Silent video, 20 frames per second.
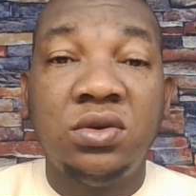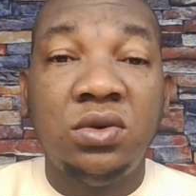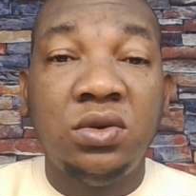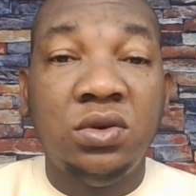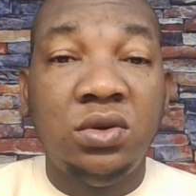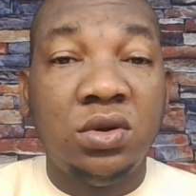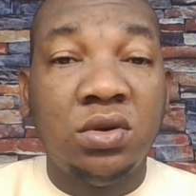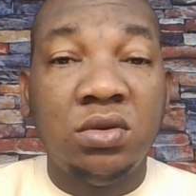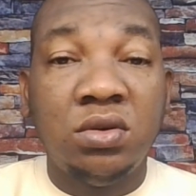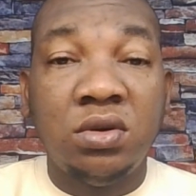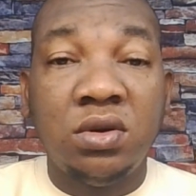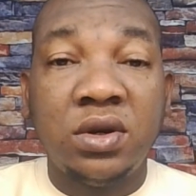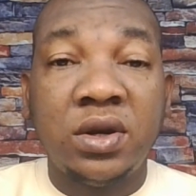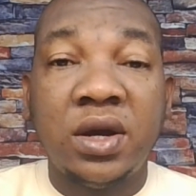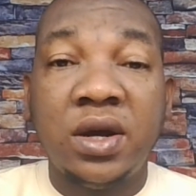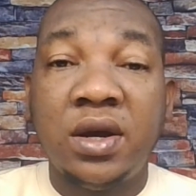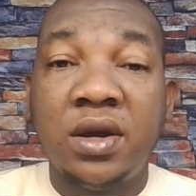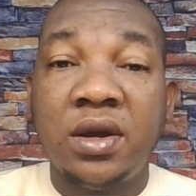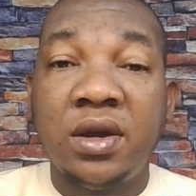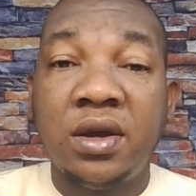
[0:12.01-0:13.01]
no
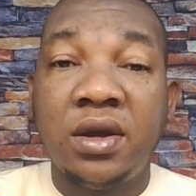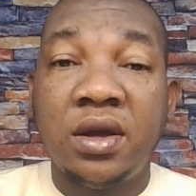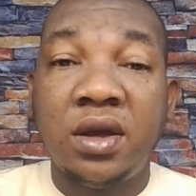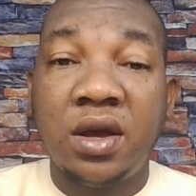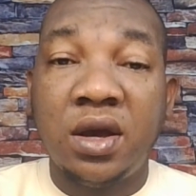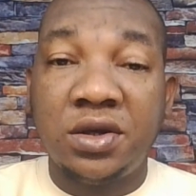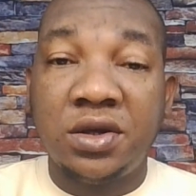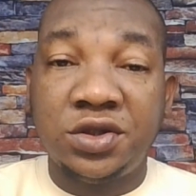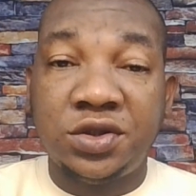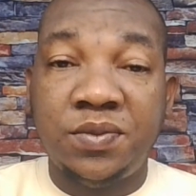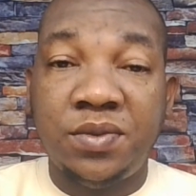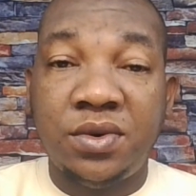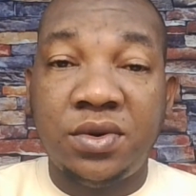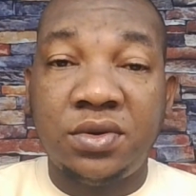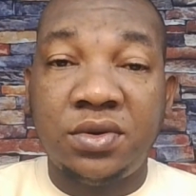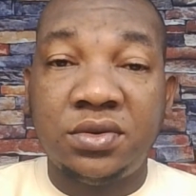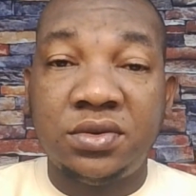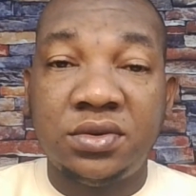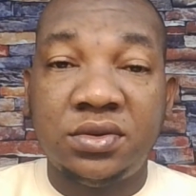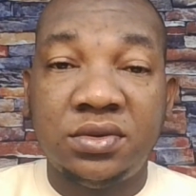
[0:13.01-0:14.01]
longer
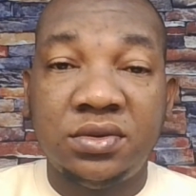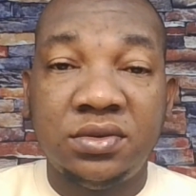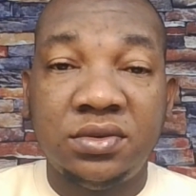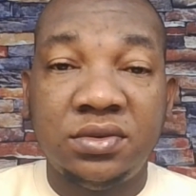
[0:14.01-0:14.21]
Xbox,